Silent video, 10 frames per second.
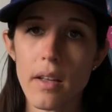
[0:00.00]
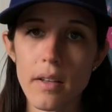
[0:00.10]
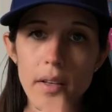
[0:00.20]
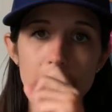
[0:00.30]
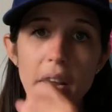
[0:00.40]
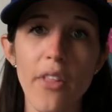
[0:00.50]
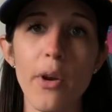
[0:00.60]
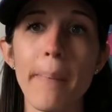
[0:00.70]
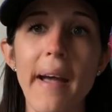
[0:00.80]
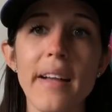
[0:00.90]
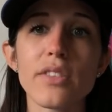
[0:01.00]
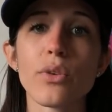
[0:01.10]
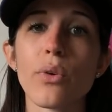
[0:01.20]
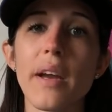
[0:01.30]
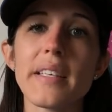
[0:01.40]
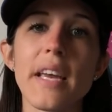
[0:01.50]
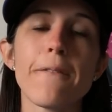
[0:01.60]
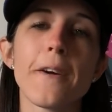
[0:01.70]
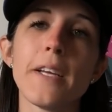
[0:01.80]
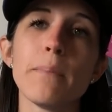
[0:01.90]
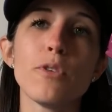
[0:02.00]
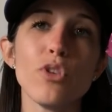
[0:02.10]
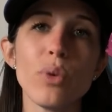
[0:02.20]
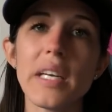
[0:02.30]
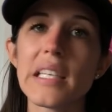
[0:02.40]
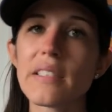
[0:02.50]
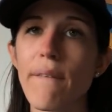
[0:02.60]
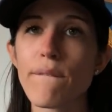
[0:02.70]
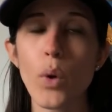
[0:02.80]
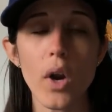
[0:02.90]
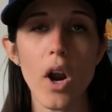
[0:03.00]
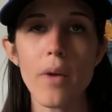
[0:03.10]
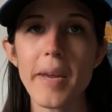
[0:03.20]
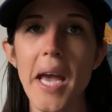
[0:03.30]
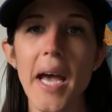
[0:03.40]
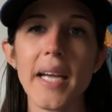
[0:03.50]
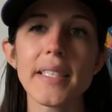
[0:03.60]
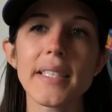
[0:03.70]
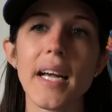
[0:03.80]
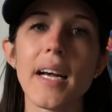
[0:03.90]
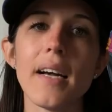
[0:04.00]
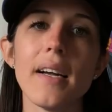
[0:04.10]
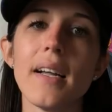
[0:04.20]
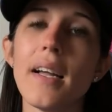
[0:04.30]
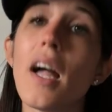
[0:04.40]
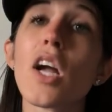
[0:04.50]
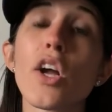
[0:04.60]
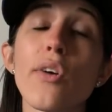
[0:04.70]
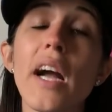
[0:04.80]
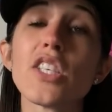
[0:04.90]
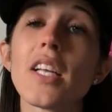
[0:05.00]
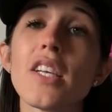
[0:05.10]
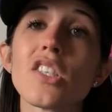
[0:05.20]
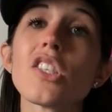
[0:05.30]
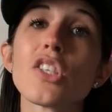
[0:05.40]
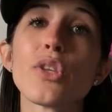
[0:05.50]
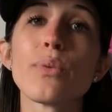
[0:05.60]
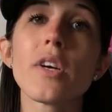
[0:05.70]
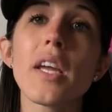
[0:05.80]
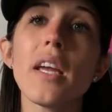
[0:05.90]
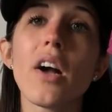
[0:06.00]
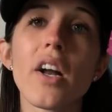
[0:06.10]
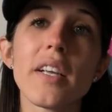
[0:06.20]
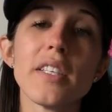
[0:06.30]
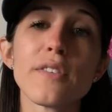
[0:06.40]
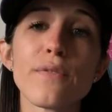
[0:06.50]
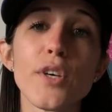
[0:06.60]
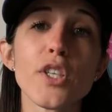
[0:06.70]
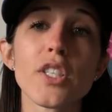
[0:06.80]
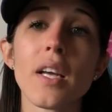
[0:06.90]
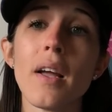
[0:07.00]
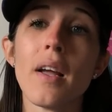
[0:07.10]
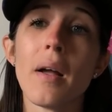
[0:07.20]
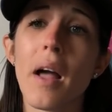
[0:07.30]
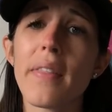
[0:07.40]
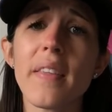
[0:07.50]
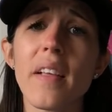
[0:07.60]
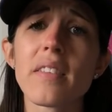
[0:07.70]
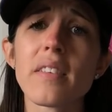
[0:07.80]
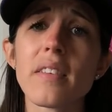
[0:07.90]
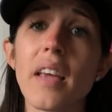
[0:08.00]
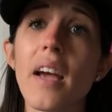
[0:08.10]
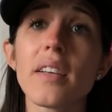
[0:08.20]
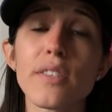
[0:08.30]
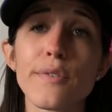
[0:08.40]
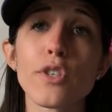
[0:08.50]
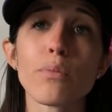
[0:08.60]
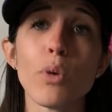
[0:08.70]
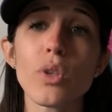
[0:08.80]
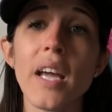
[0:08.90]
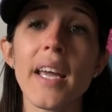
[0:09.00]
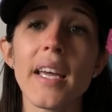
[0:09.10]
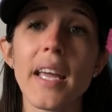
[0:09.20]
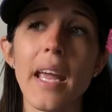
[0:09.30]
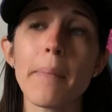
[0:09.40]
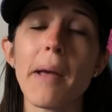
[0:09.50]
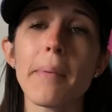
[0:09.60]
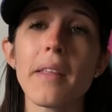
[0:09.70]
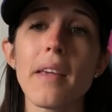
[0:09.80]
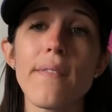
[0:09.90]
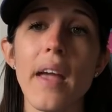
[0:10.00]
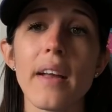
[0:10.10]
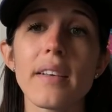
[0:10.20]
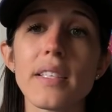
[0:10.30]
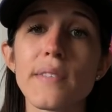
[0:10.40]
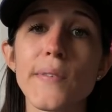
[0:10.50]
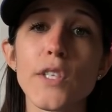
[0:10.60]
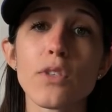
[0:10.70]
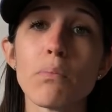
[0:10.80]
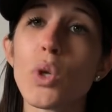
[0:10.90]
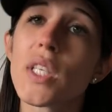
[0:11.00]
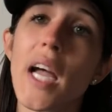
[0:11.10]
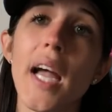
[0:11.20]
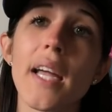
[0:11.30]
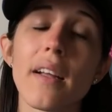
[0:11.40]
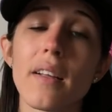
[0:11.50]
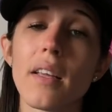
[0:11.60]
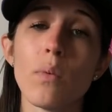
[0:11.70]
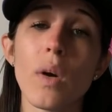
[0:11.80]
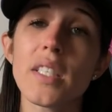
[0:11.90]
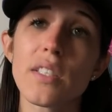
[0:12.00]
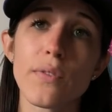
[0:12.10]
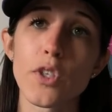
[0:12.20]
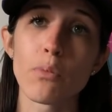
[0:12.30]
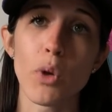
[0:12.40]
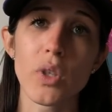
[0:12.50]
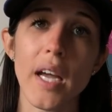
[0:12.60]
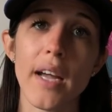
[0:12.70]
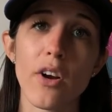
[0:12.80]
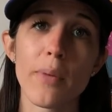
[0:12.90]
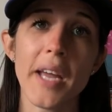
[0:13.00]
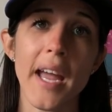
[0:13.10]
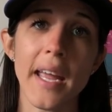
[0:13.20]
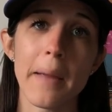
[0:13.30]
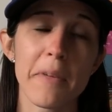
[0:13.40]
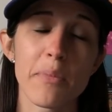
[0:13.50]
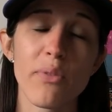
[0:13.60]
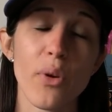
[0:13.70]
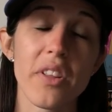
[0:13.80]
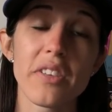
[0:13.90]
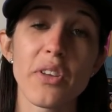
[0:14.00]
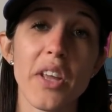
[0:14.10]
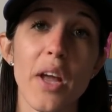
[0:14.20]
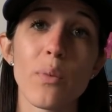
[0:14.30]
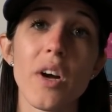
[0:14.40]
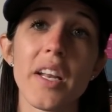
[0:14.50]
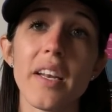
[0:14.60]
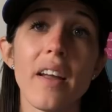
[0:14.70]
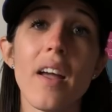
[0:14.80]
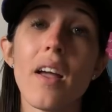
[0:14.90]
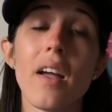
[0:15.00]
another at bat, so great day for him. 2 hits, 4 RBIs. Congratulations to the rookie on his first, I think that's his first multi-hit game, I believe, and his first multi RBI game, because before this he only had 1, and